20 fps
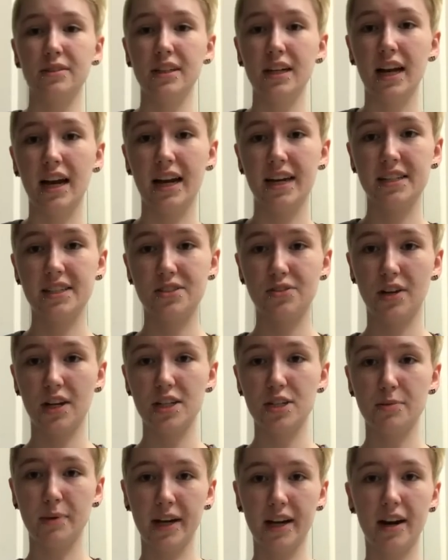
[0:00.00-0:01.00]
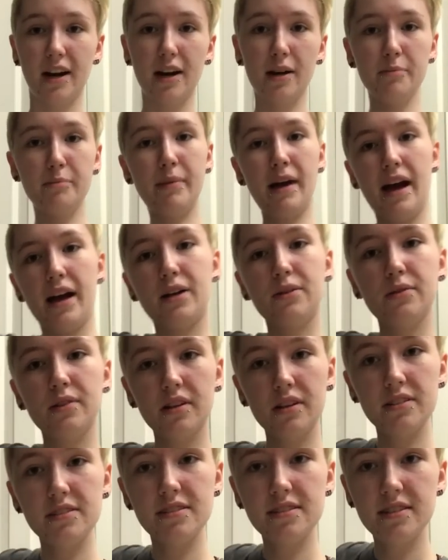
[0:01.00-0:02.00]
one. I stretch my arm
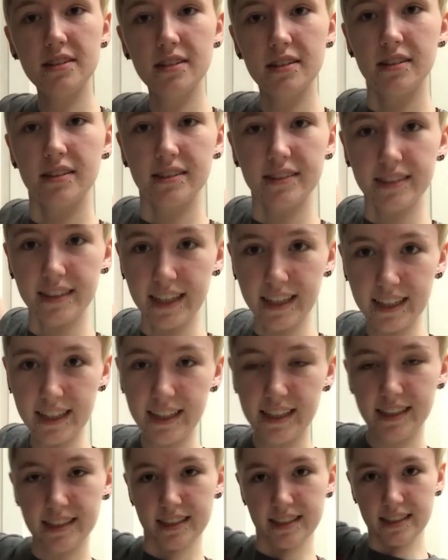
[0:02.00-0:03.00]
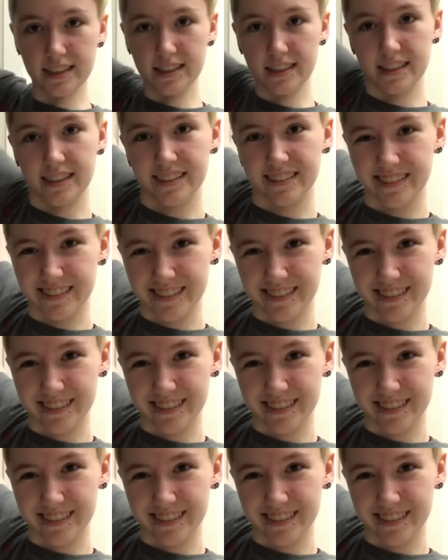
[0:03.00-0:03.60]
backwards like this